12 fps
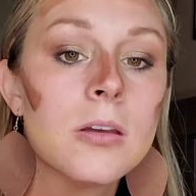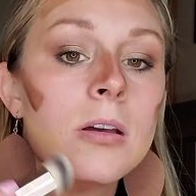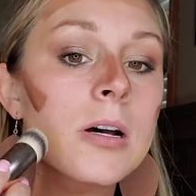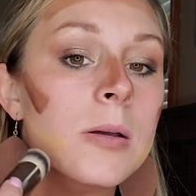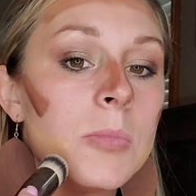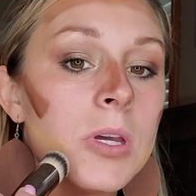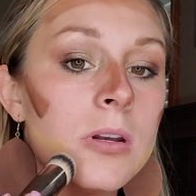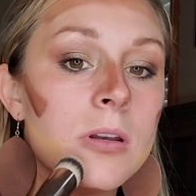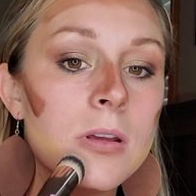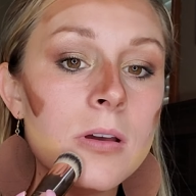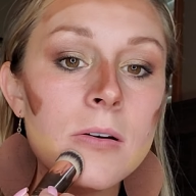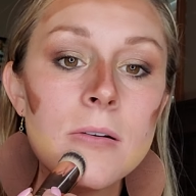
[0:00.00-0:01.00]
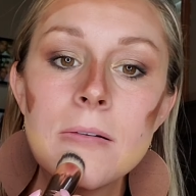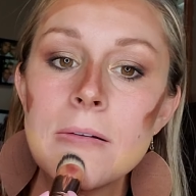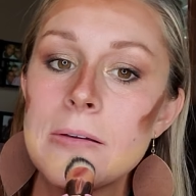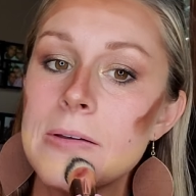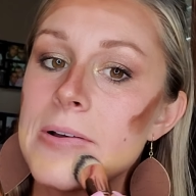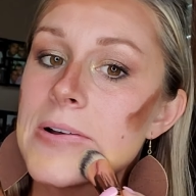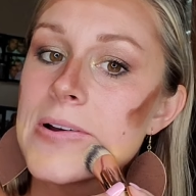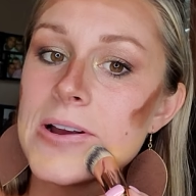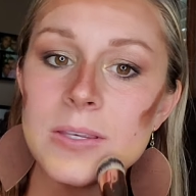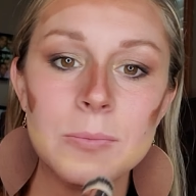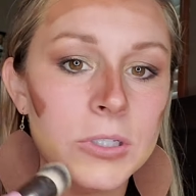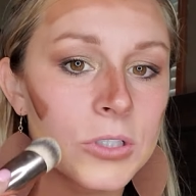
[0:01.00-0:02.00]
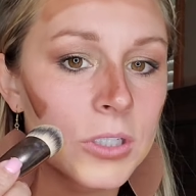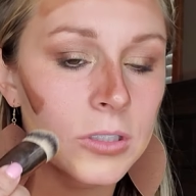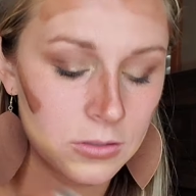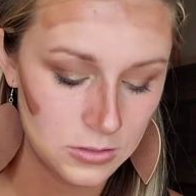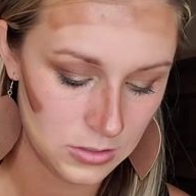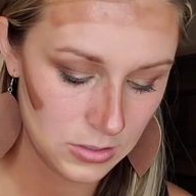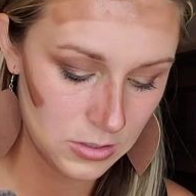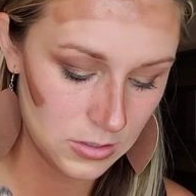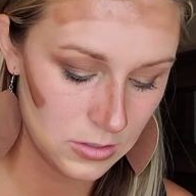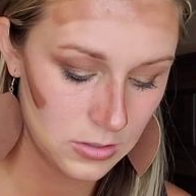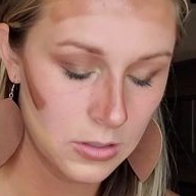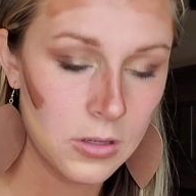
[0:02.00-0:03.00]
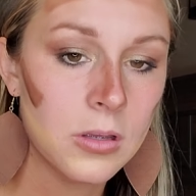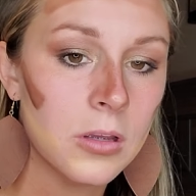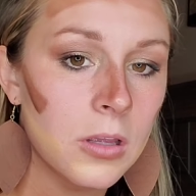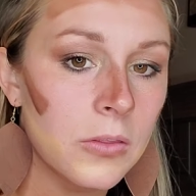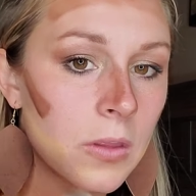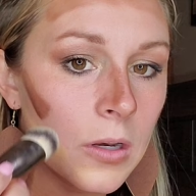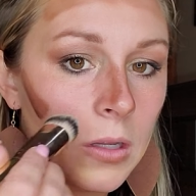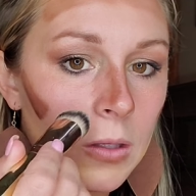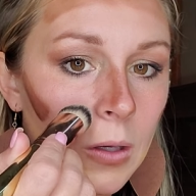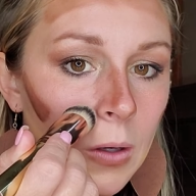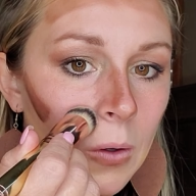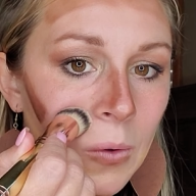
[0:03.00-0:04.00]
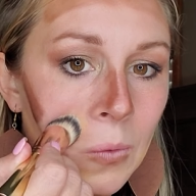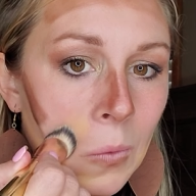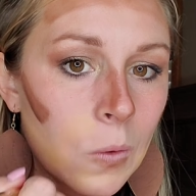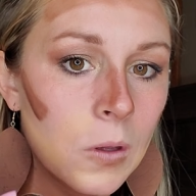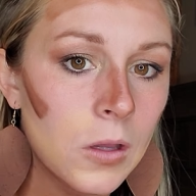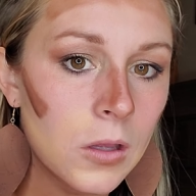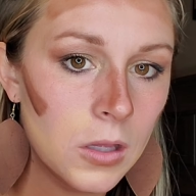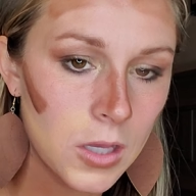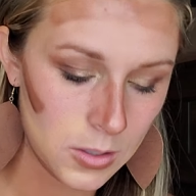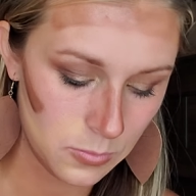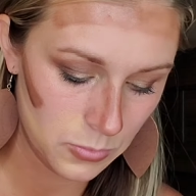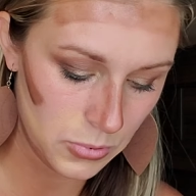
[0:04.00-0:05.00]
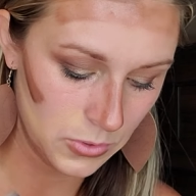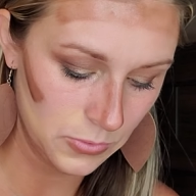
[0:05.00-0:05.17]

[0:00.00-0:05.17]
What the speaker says: I'm going to do across my chin. And then I go up,